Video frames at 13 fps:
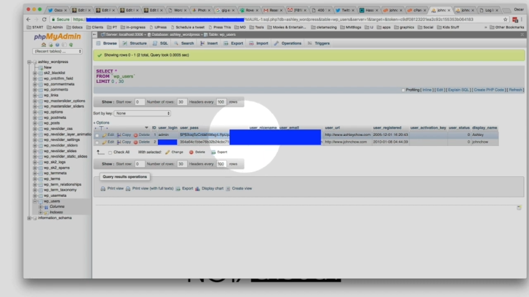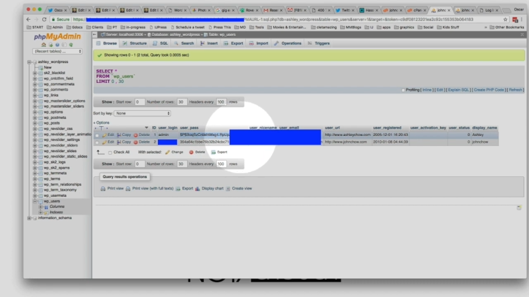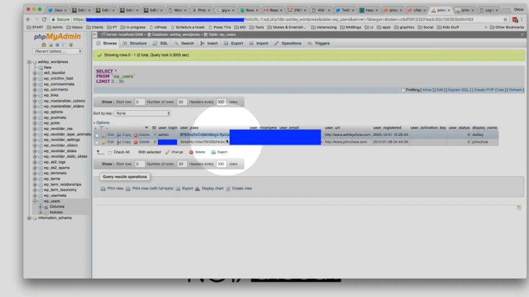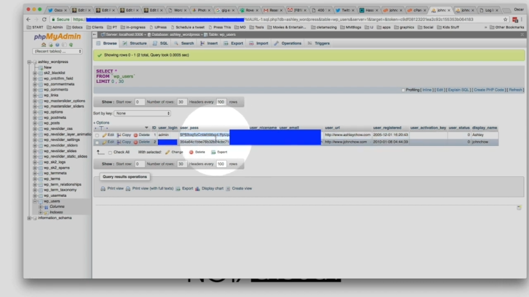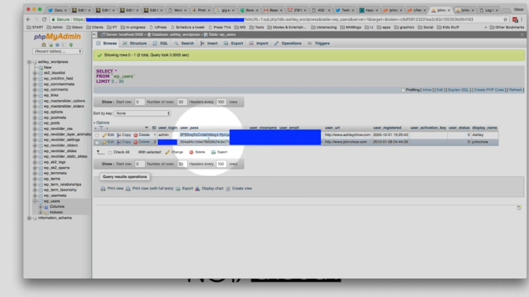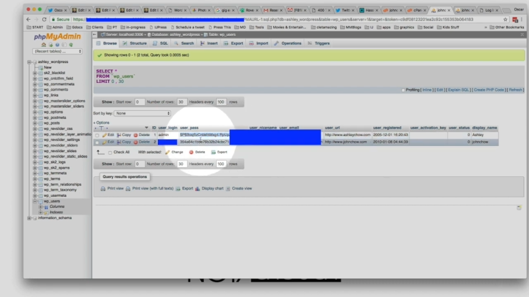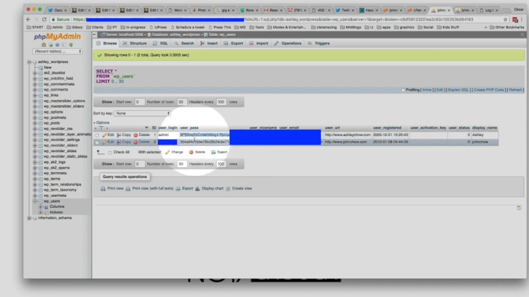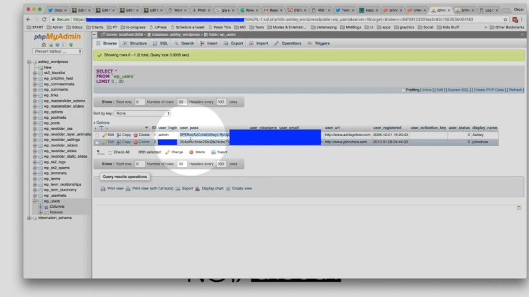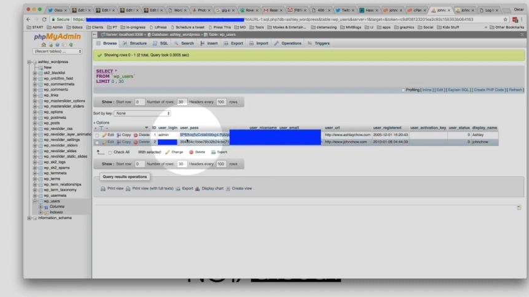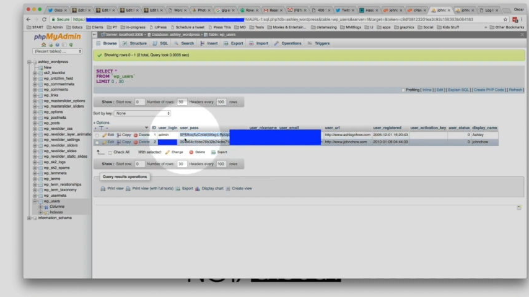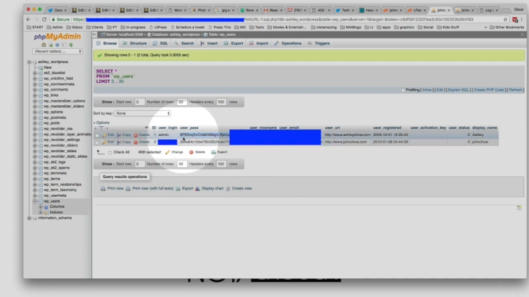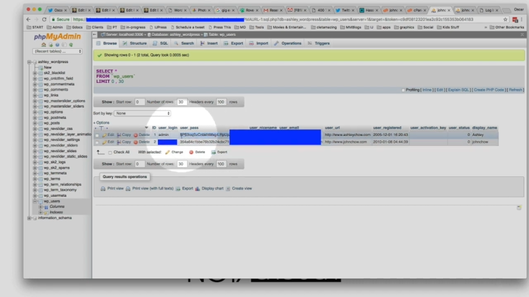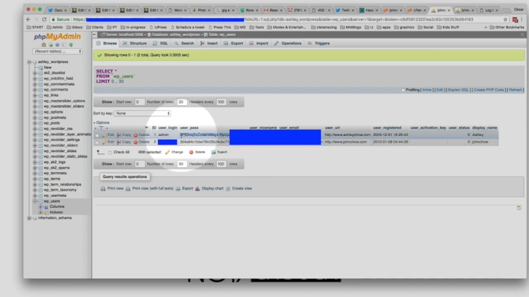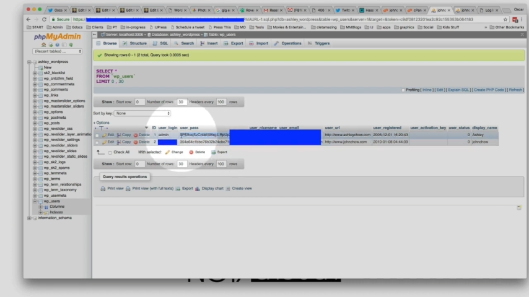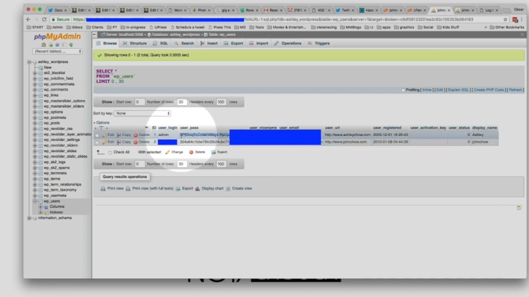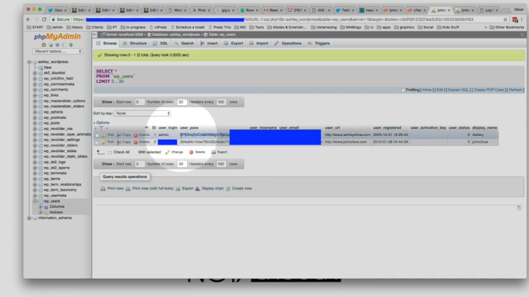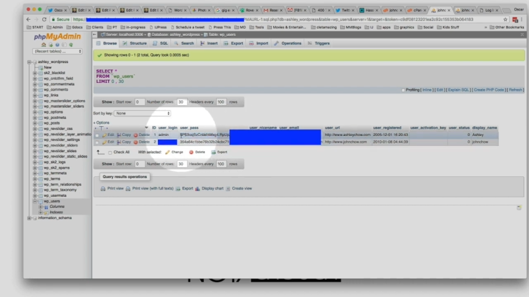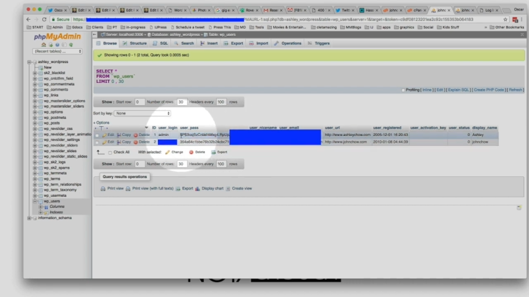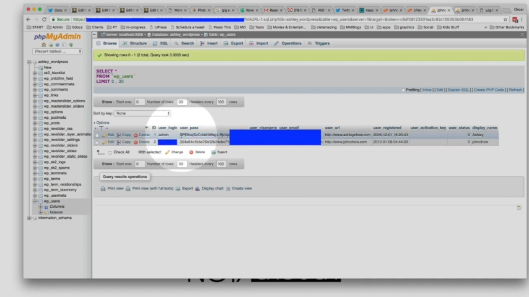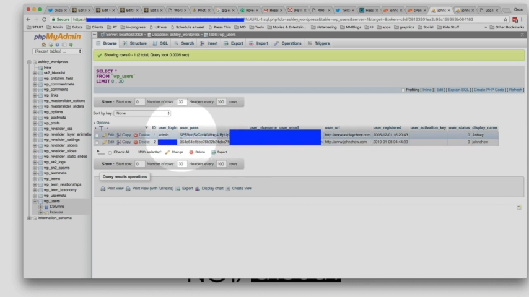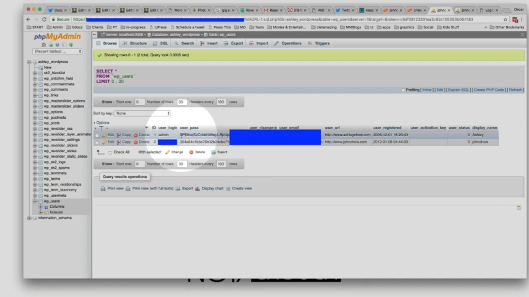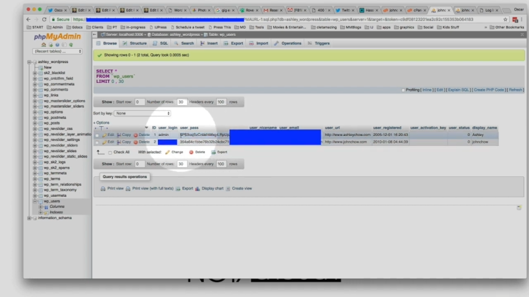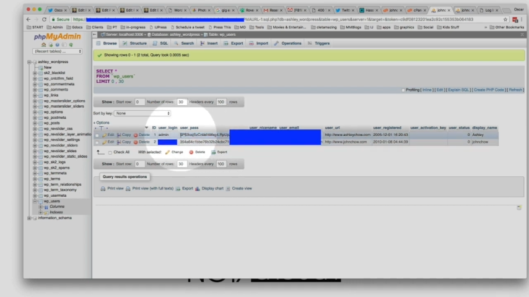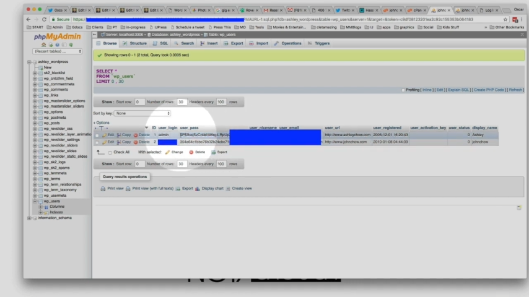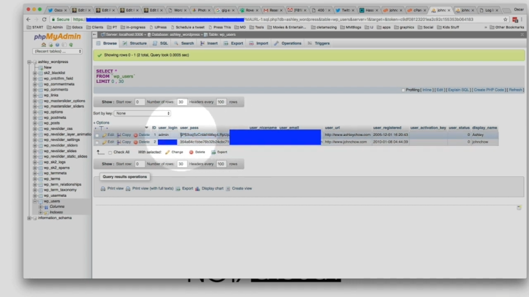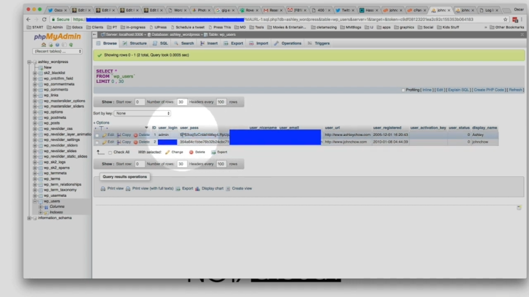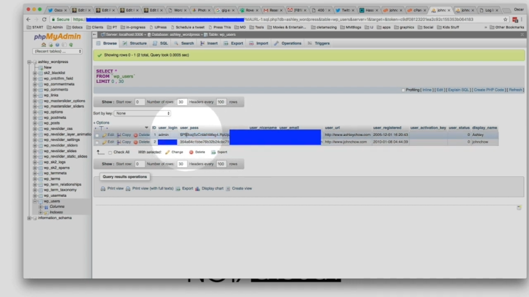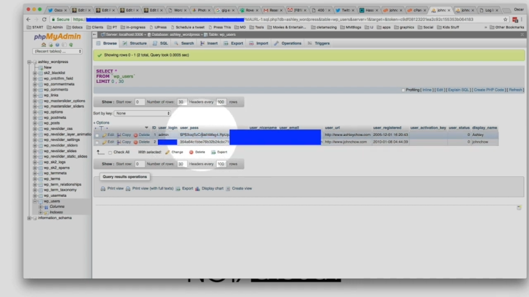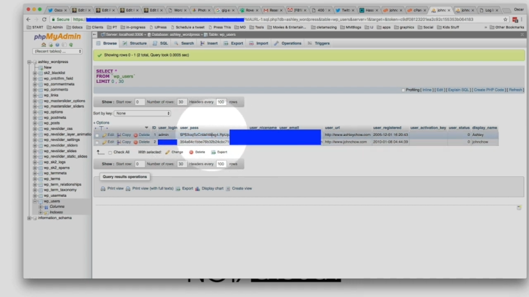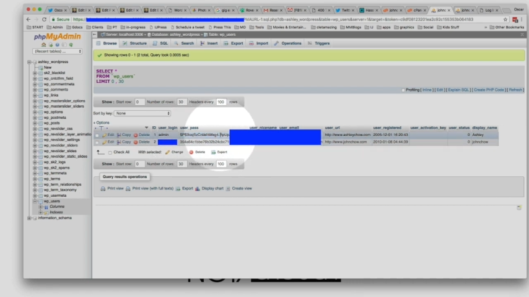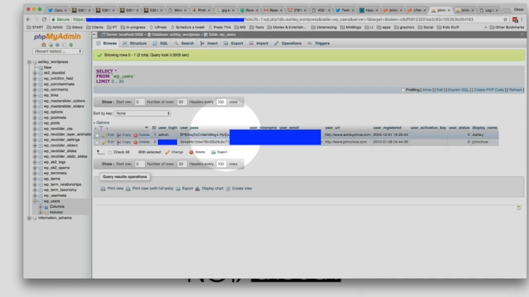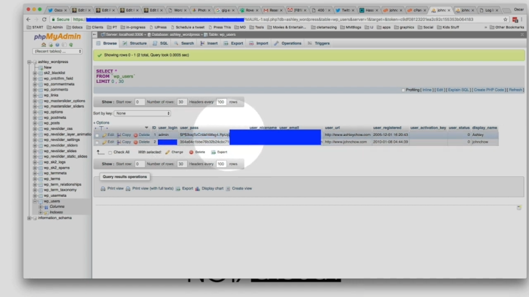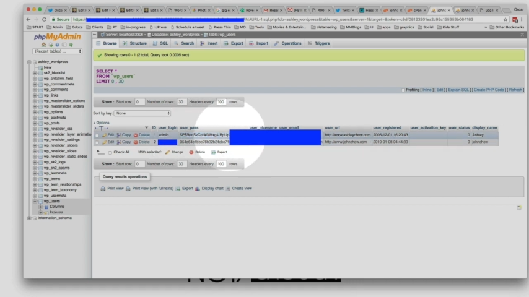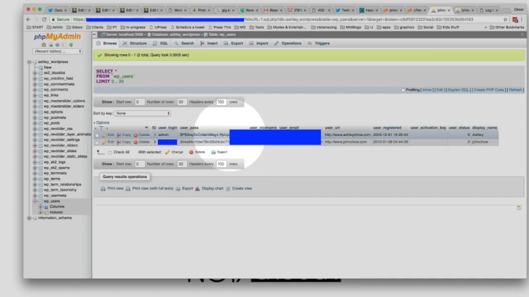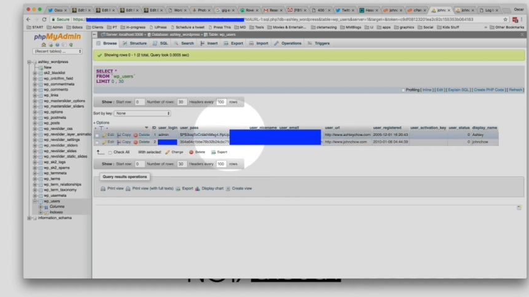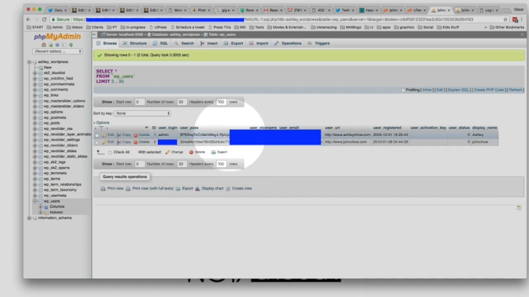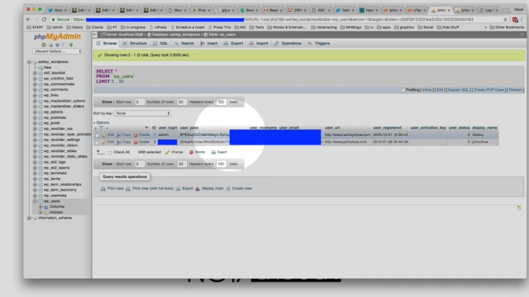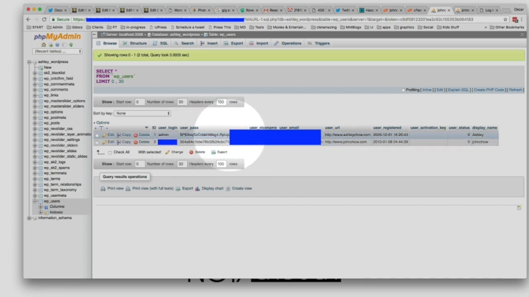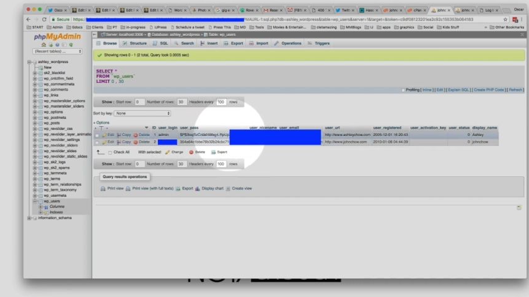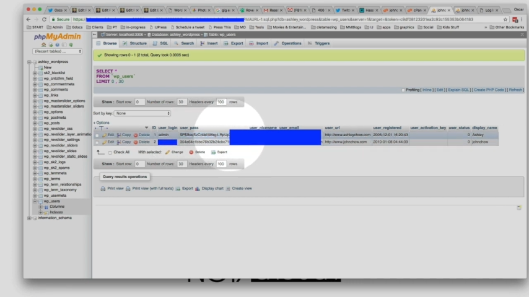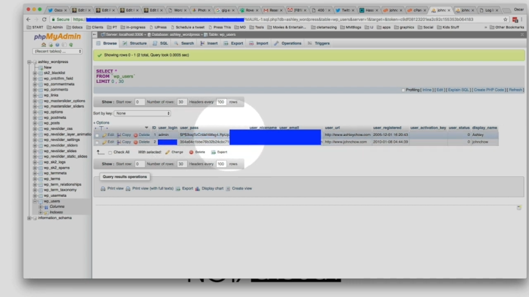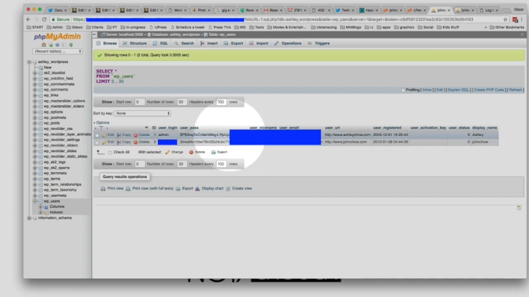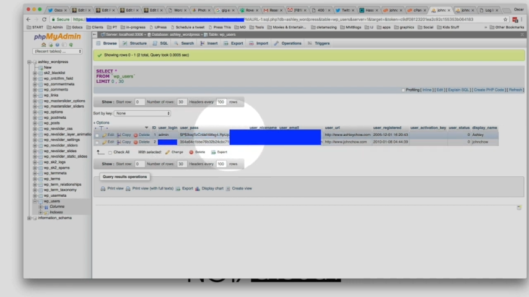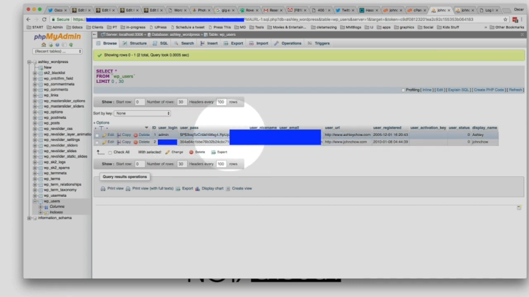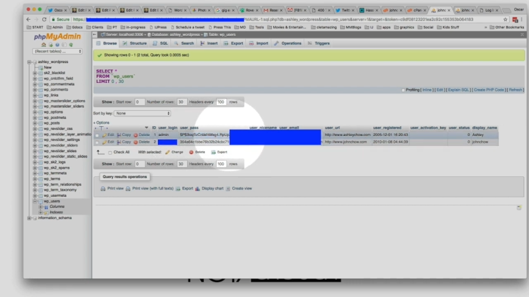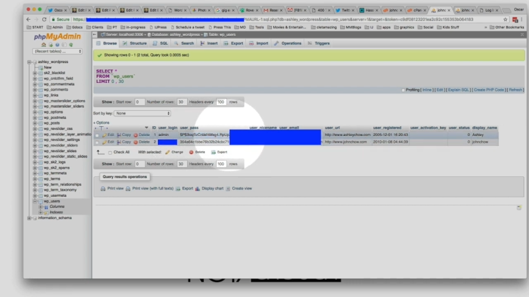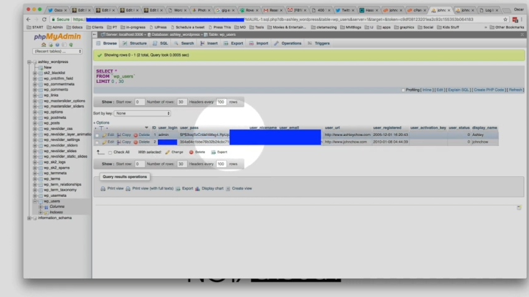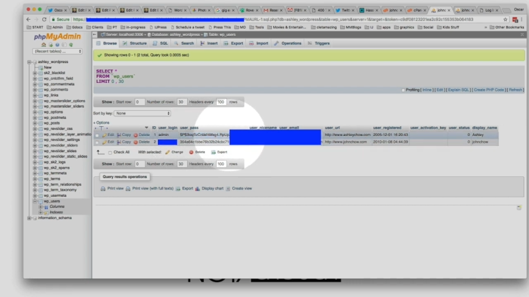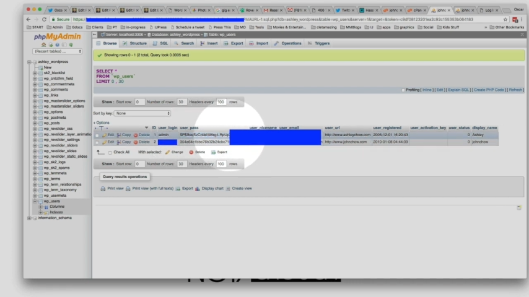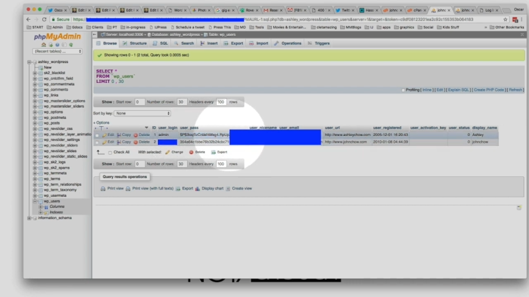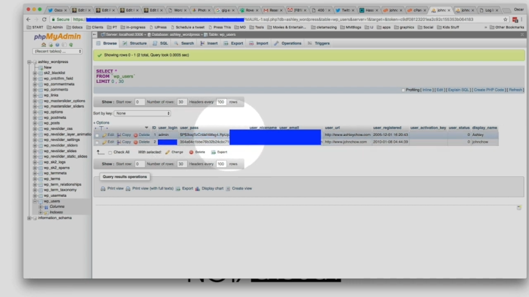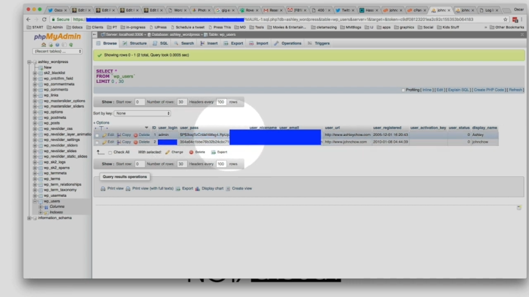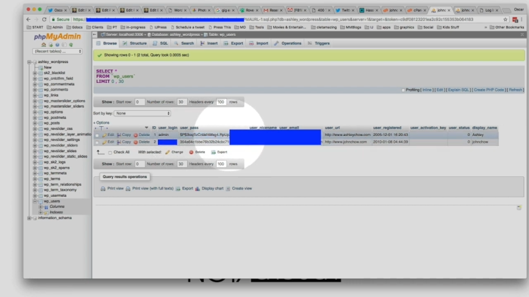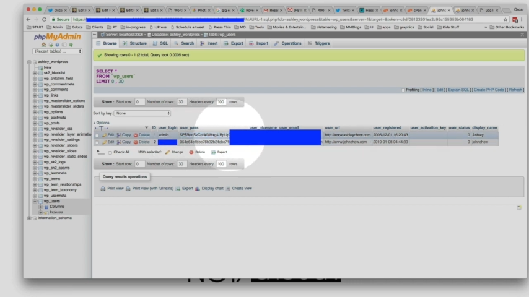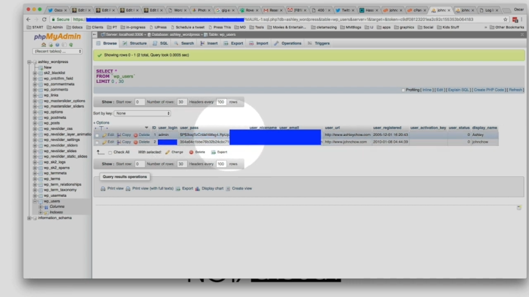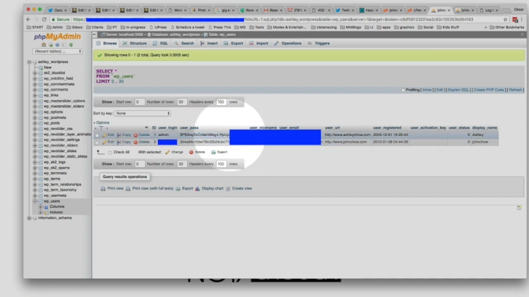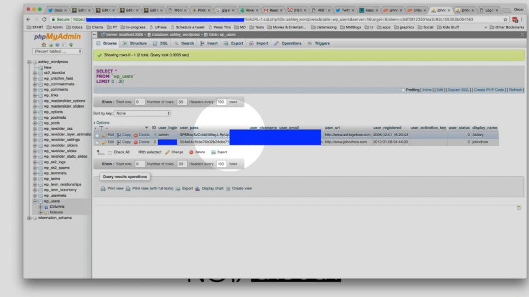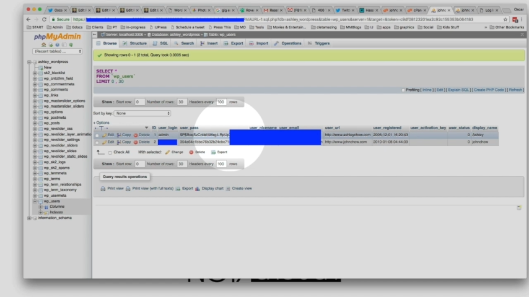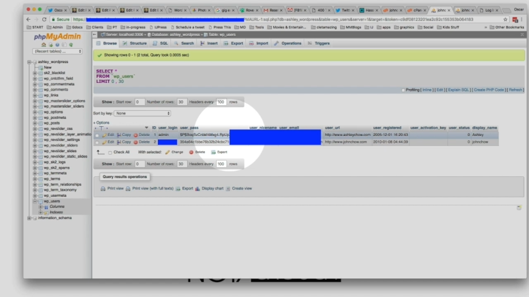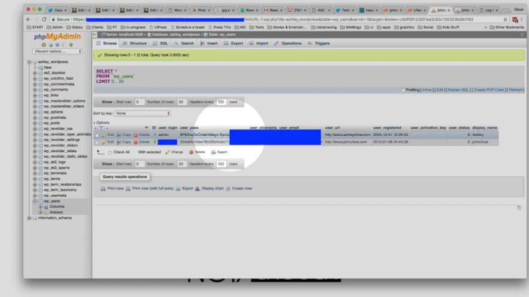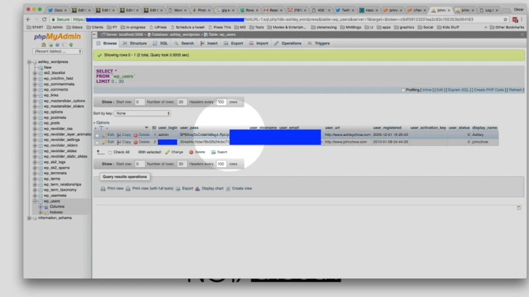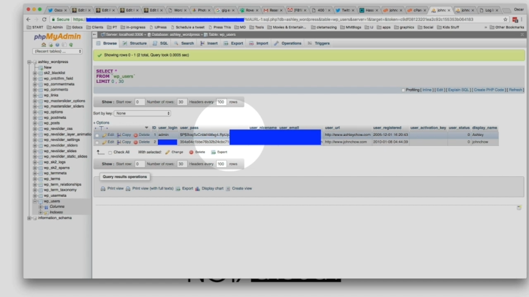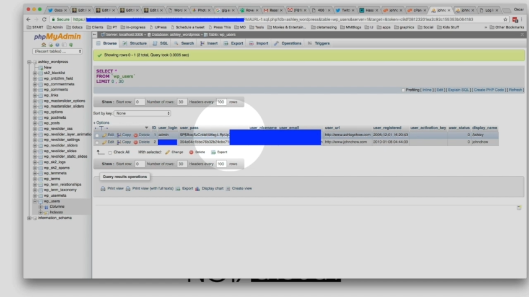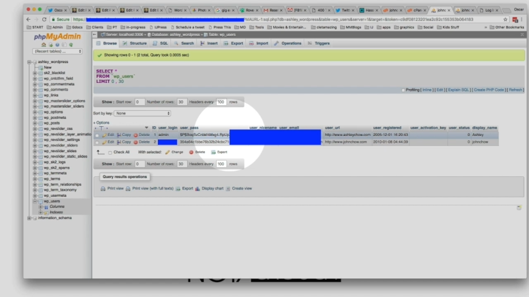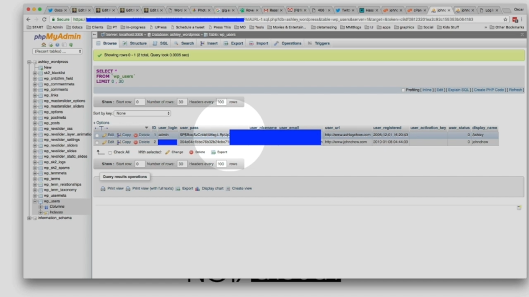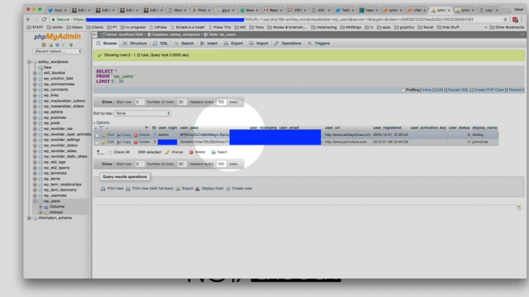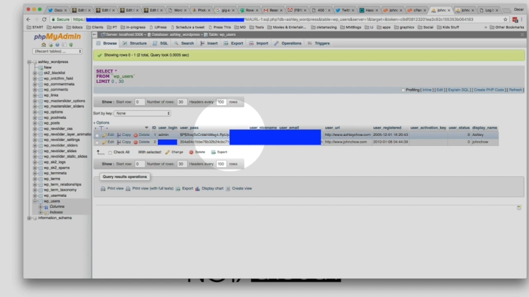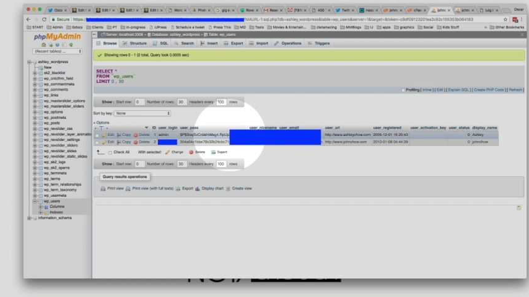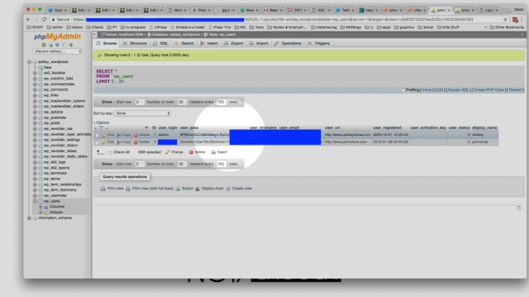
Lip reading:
Nobody's mouth can be seen.